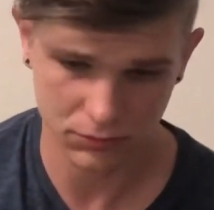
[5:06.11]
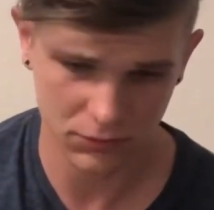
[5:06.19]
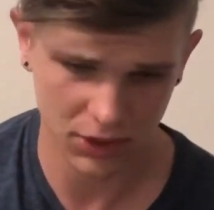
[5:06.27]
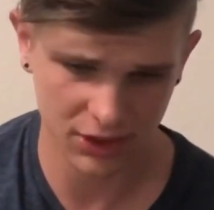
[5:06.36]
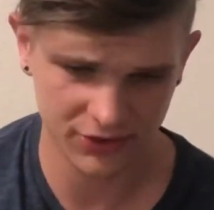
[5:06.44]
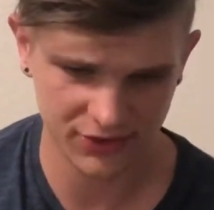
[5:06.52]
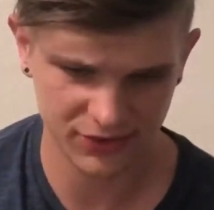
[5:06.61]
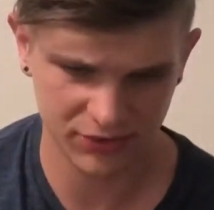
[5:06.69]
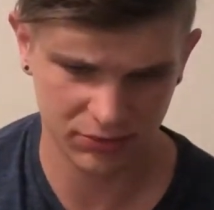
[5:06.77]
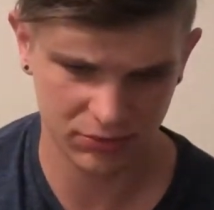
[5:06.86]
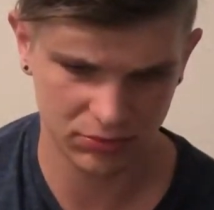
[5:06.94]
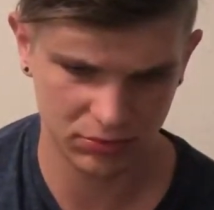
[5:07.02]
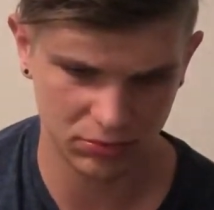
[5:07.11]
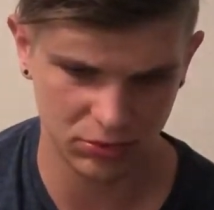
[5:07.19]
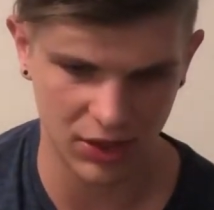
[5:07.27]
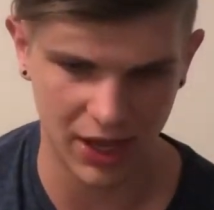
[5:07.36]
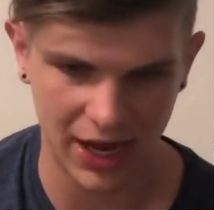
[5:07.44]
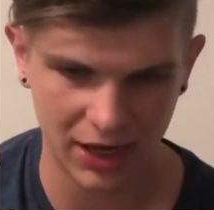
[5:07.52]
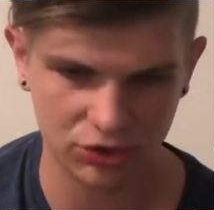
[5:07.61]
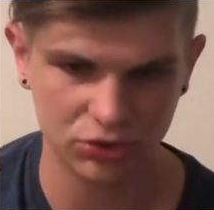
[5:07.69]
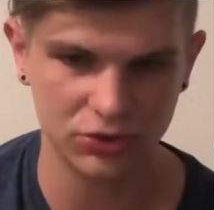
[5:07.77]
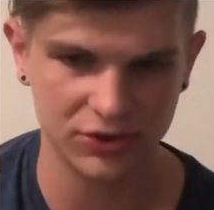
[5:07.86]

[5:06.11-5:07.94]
it's the actual